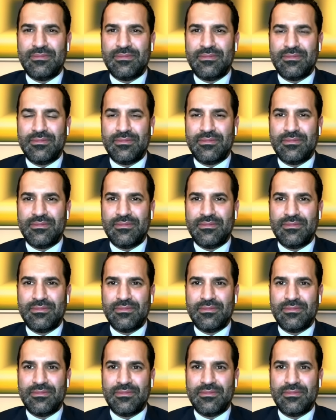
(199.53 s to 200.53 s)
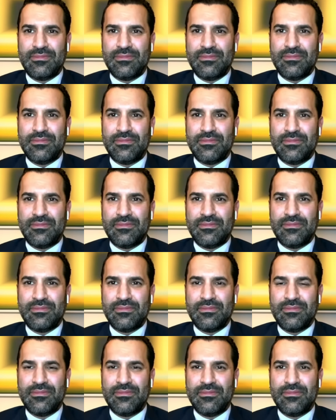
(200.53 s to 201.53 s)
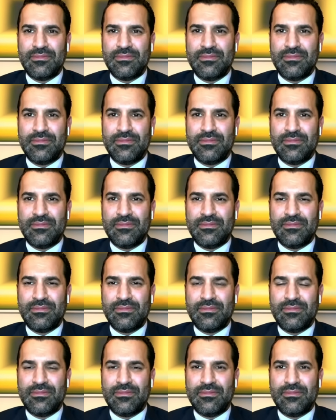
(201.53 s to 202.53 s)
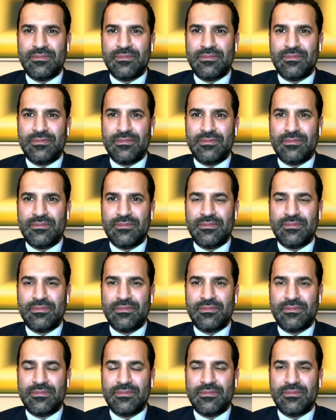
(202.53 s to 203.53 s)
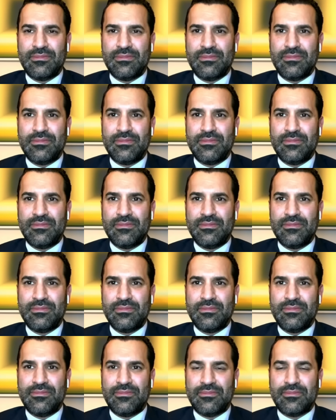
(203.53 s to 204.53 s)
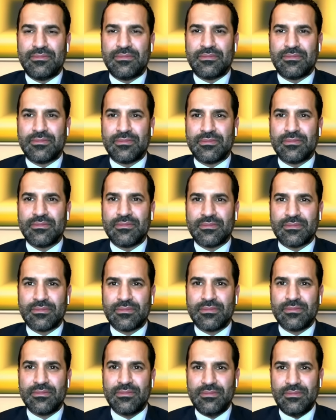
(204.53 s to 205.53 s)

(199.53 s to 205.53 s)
No words are spoken by the person on screen.